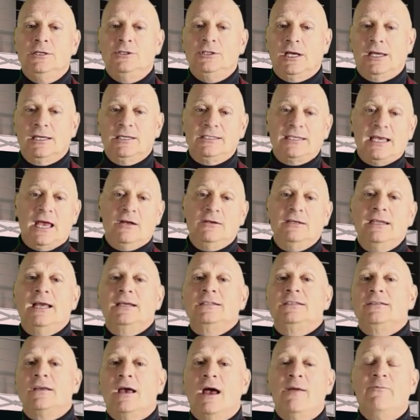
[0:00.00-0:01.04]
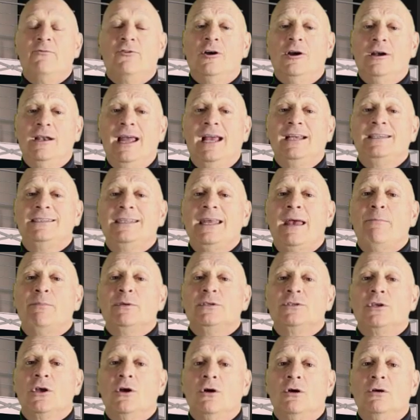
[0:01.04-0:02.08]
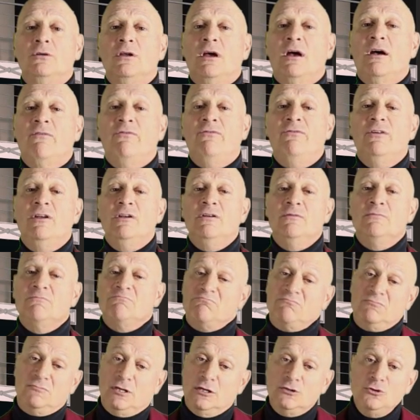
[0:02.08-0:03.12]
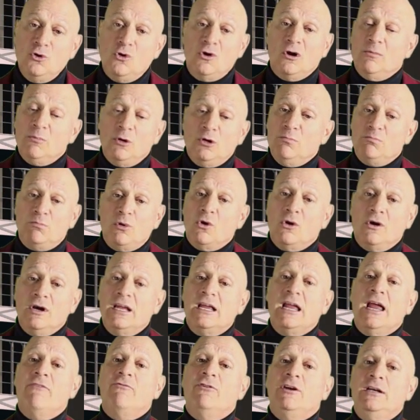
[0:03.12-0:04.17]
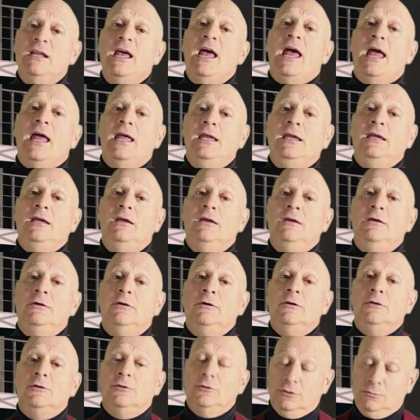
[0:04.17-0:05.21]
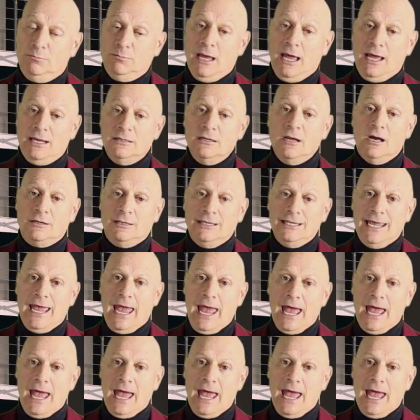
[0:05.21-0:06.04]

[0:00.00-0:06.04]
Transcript: Check us out next time for our next episode of The Normal, Boring, Everyday, Good, Bad, and Ugly